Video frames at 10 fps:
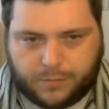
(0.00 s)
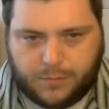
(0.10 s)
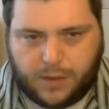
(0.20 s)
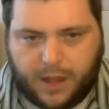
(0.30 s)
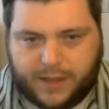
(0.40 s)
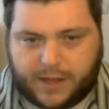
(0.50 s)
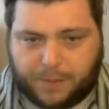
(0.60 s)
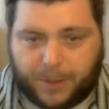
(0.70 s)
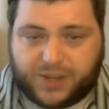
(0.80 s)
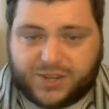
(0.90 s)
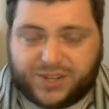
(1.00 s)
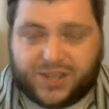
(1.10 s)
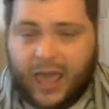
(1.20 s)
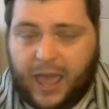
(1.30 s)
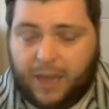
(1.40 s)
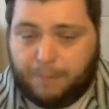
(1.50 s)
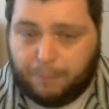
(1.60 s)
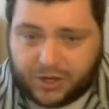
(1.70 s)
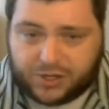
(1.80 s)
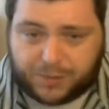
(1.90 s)
And the deposits
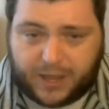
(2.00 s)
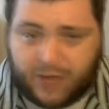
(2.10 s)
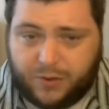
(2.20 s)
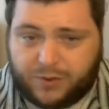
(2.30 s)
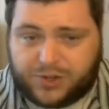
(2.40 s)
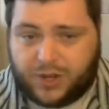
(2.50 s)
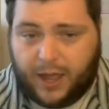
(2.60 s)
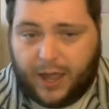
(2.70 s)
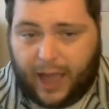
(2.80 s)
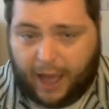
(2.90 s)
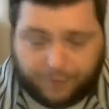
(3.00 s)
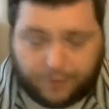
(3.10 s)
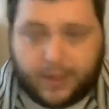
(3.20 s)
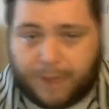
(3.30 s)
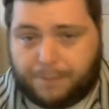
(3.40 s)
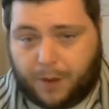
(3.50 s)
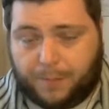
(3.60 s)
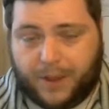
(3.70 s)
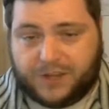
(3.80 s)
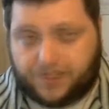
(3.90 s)
must be used for that
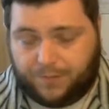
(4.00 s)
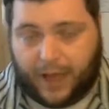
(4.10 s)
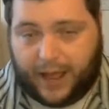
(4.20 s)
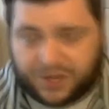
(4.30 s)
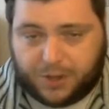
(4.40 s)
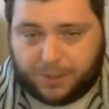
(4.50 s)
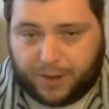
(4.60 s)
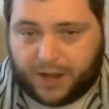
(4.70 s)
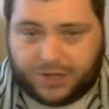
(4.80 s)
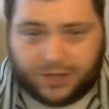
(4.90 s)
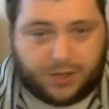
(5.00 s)
purpose as a deposit.